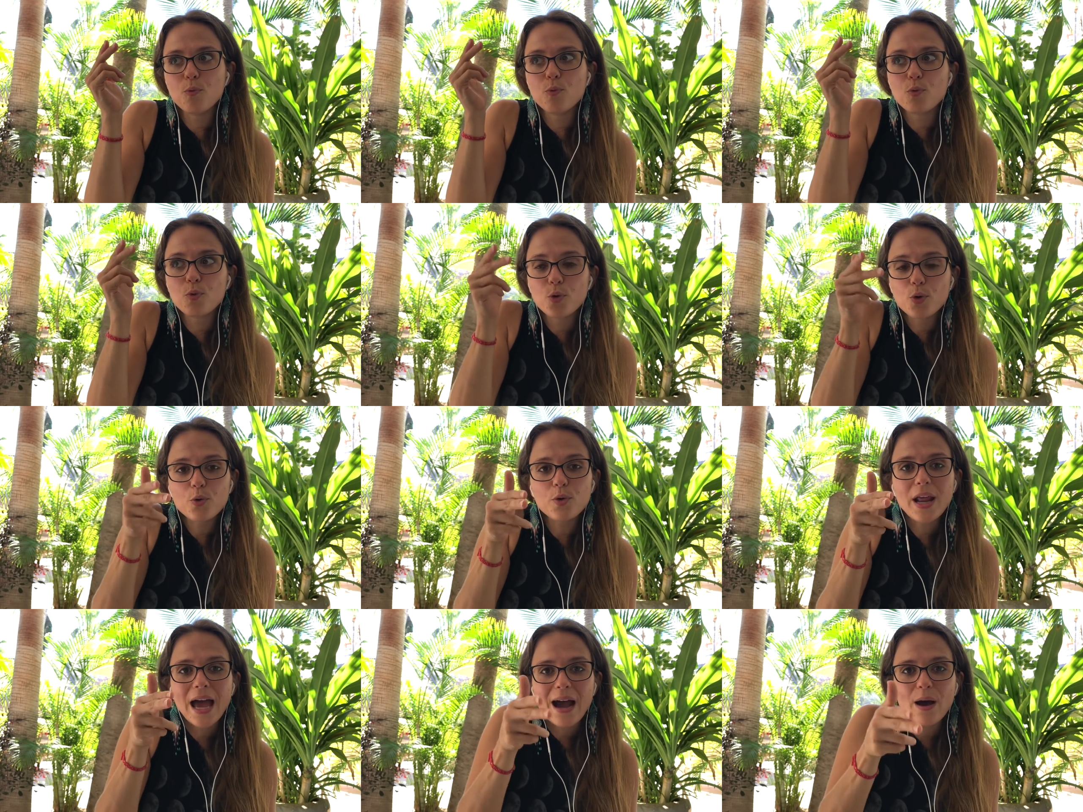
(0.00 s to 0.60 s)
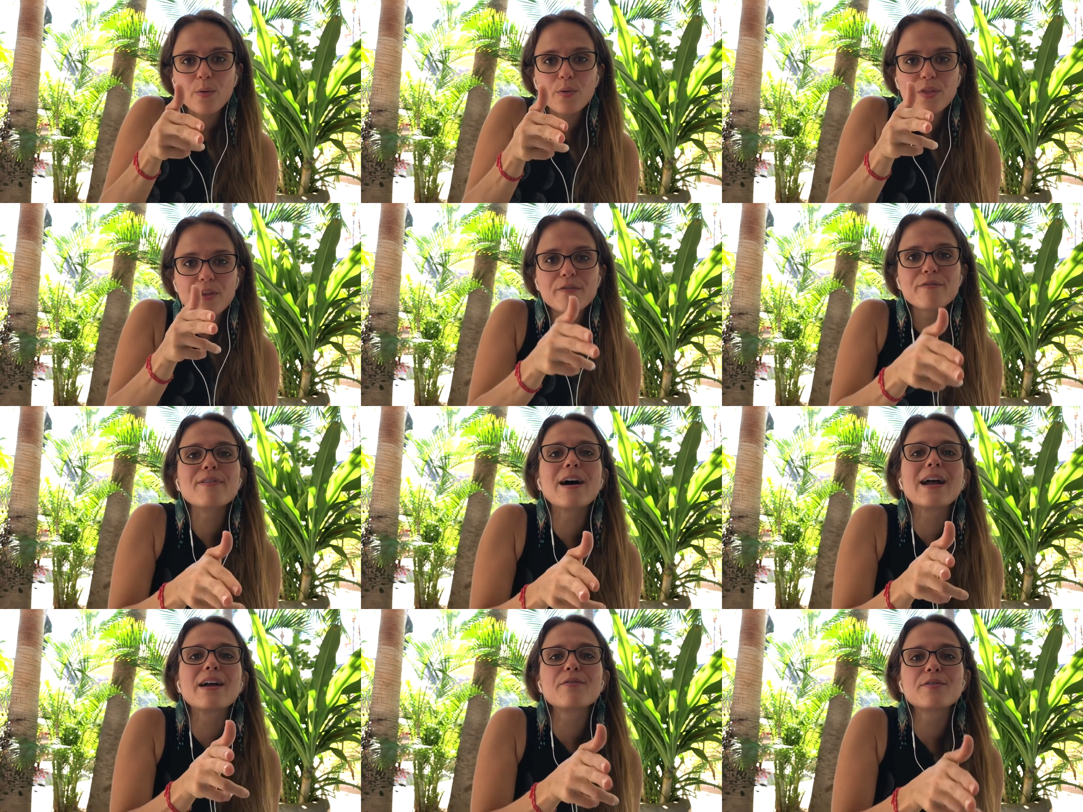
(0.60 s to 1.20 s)
root out the
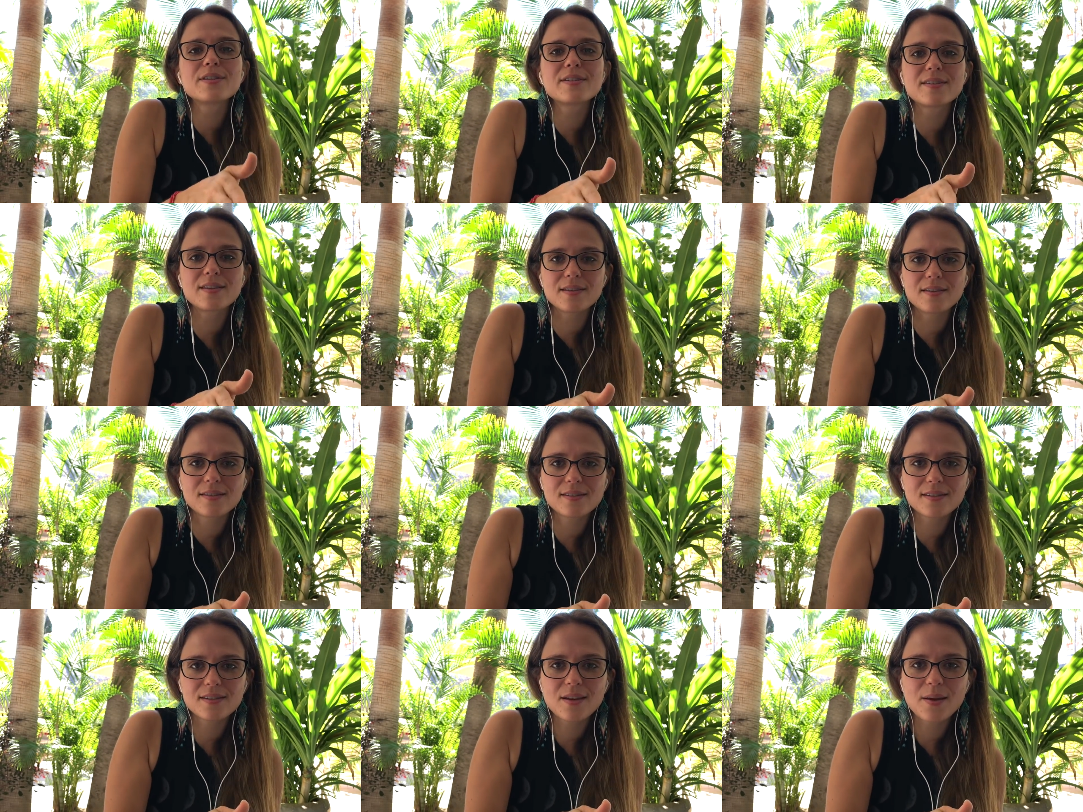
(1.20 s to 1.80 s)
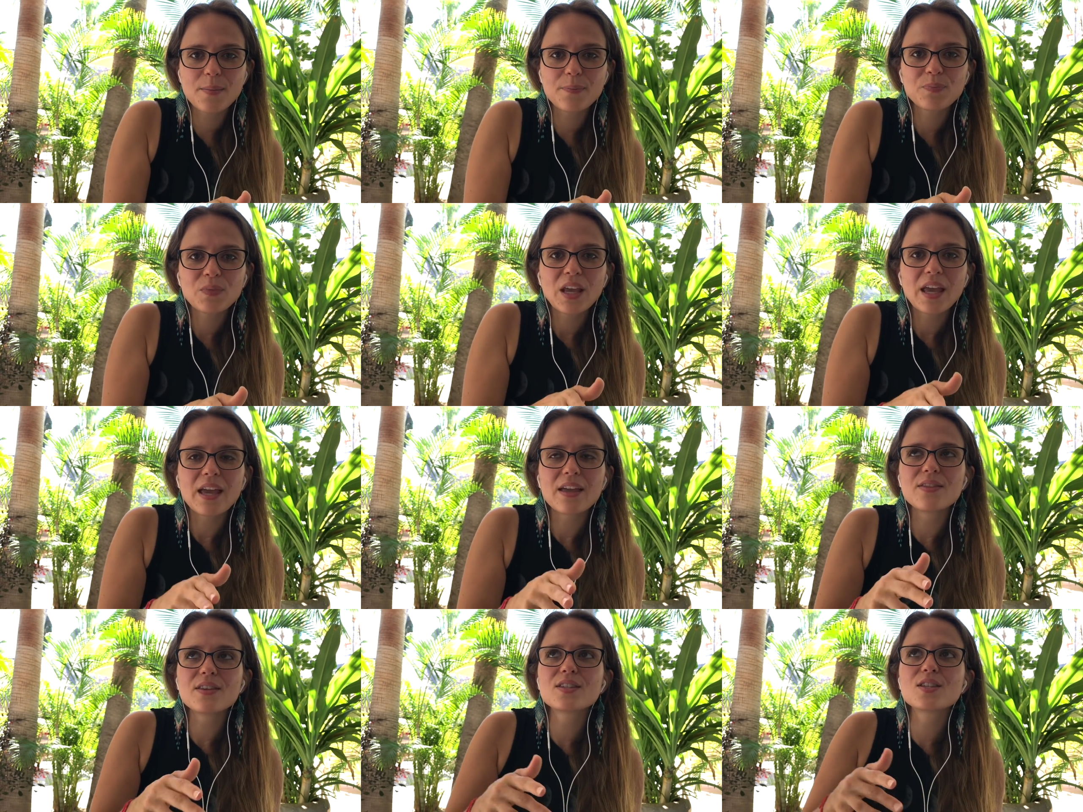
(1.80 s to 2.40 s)
viruses. And